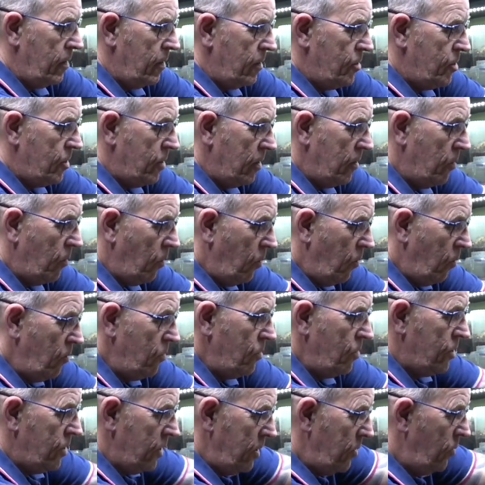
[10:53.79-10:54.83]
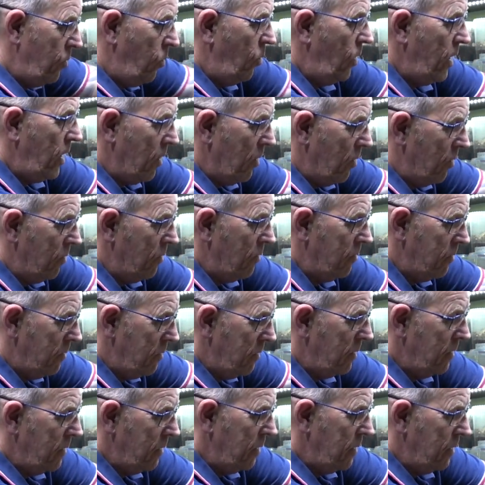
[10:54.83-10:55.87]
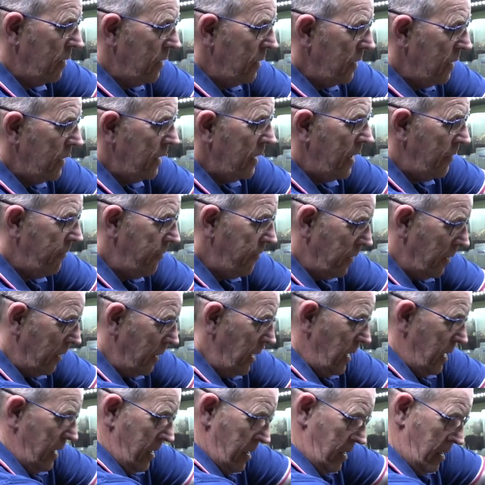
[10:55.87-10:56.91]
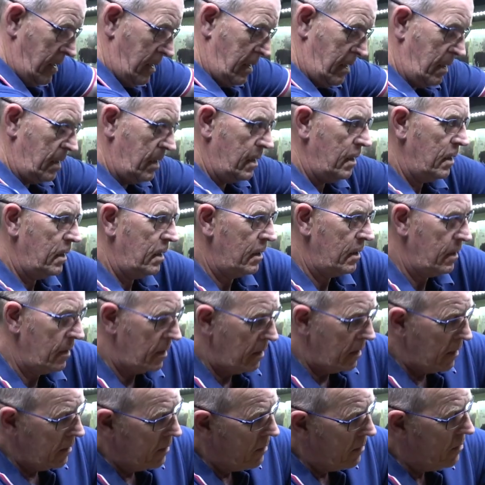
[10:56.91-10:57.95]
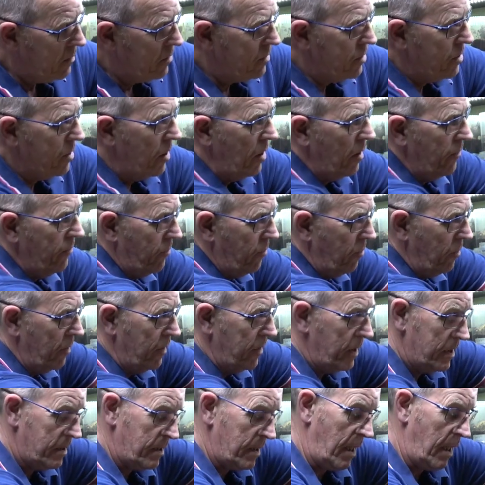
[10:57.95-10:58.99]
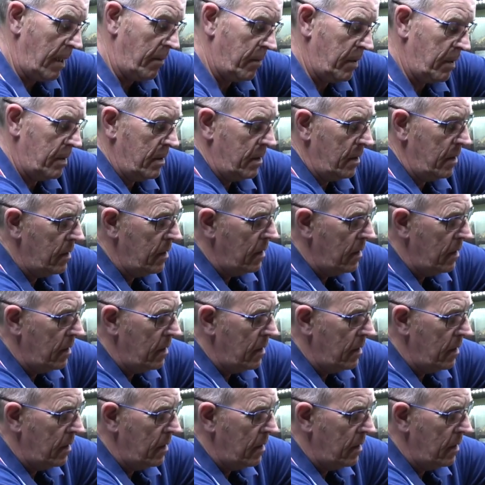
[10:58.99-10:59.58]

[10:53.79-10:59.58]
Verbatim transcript: she she will definitely turf all of this up.